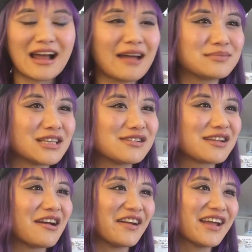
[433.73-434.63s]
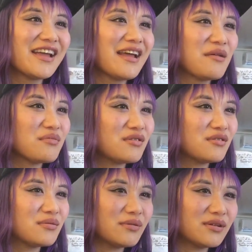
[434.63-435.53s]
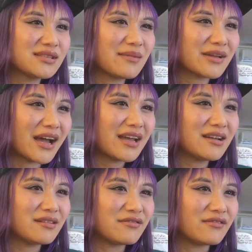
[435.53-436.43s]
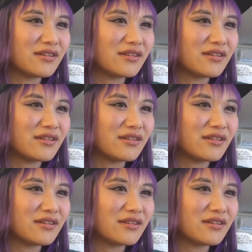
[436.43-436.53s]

I'm so sorry. Pew, some kind of...